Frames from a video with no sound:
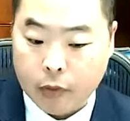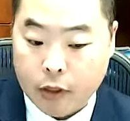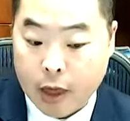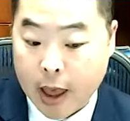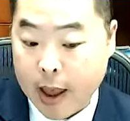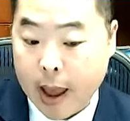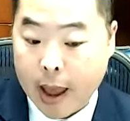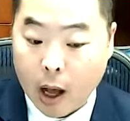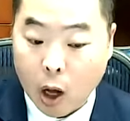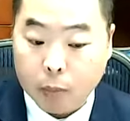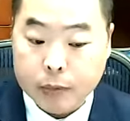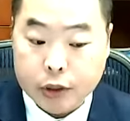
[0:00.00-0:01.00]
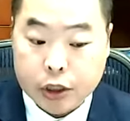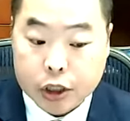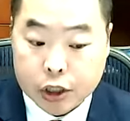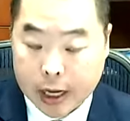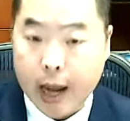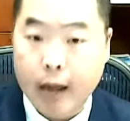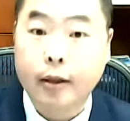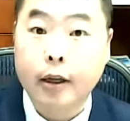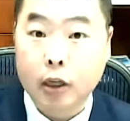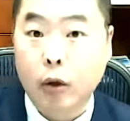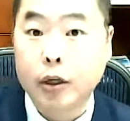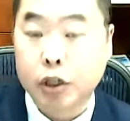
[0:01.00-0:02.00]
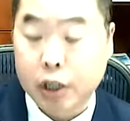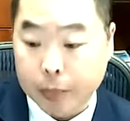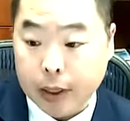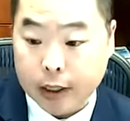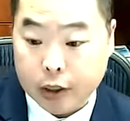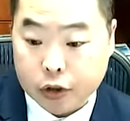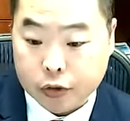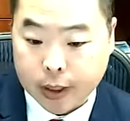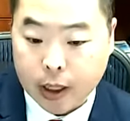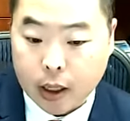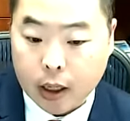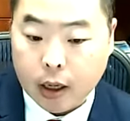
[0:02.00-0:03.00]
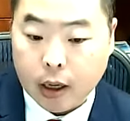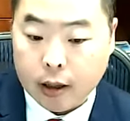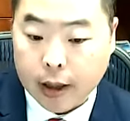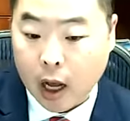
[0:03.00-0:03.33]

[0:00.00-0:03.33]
they help sustain the US shipping industry. They